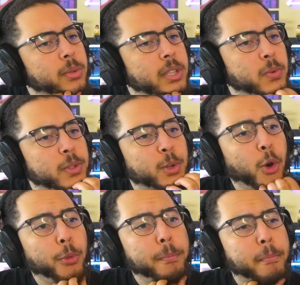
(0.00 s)
This one's
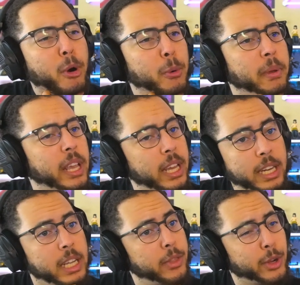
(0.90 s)
called
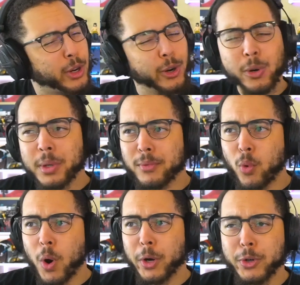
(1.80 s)
Mermaid, the Girl of
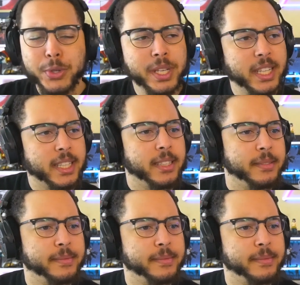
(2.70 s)
Water City.